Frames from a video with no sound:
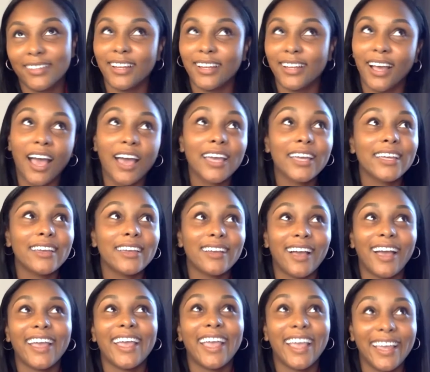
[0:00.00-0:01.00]

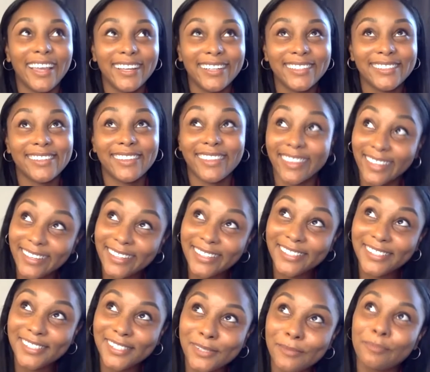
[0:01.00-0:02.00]
I hate
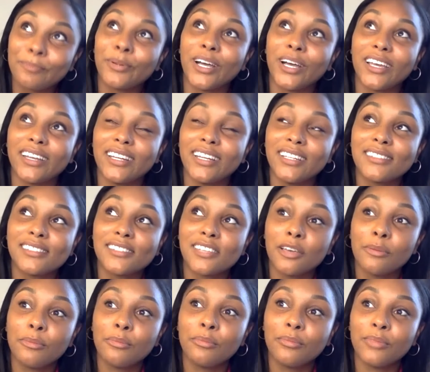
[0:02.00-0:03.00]
this, but in
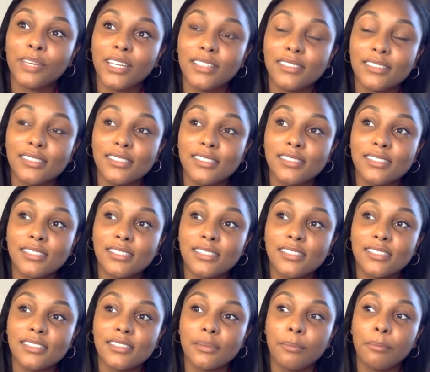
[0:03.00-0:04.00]
some
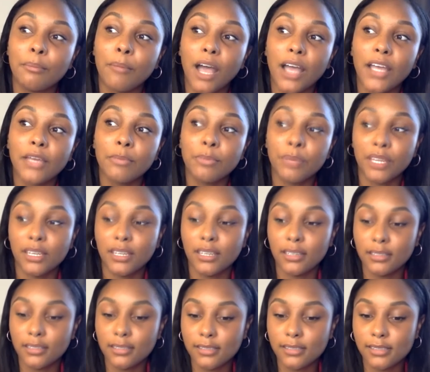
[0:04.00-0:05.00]
instances my
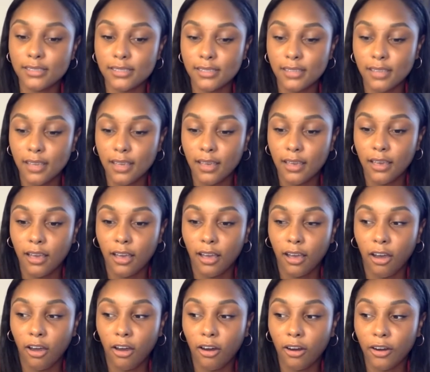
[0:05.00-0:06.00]
opinions
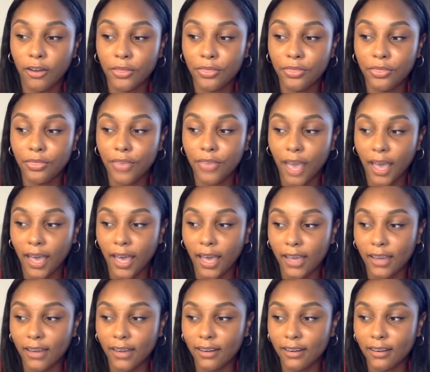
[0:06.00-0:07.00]
are
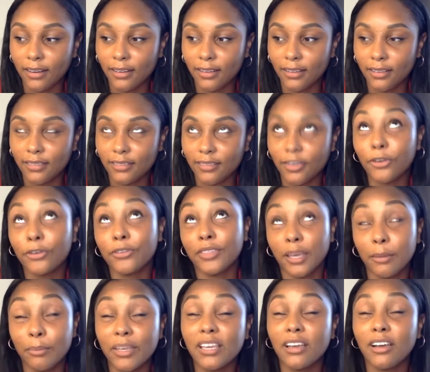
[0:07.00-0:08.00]
that, or
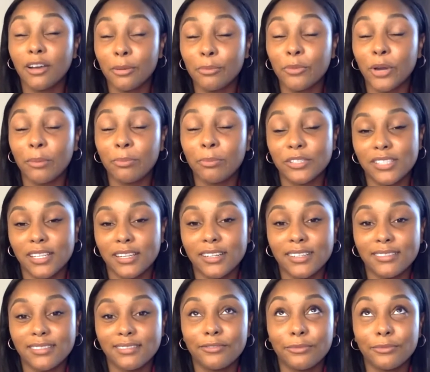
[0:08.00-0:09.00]
they become
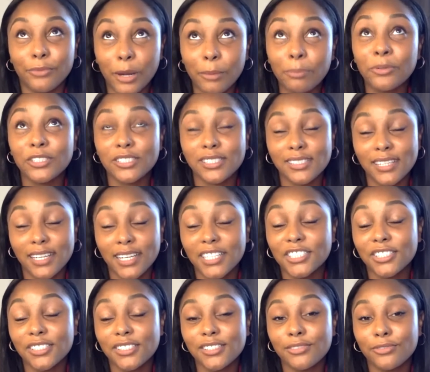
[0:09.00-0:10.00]

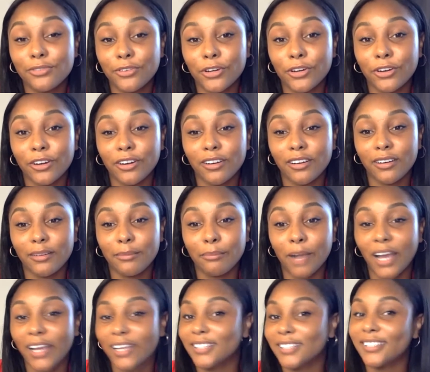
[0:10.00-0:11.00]
representations for
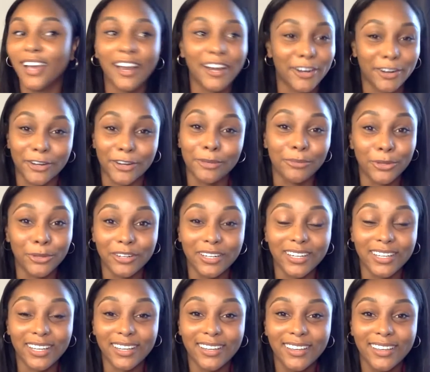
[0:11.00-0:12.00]
my entire
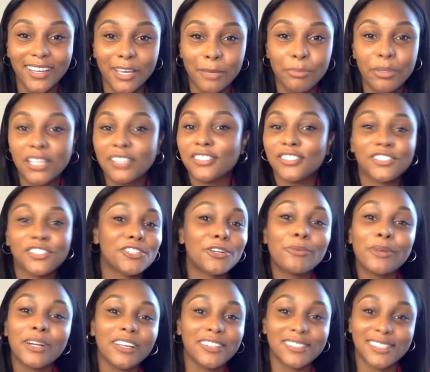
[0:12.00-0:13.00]
community because there's no
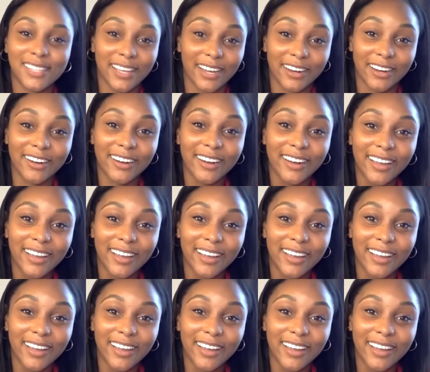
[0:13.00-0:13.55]
one else there.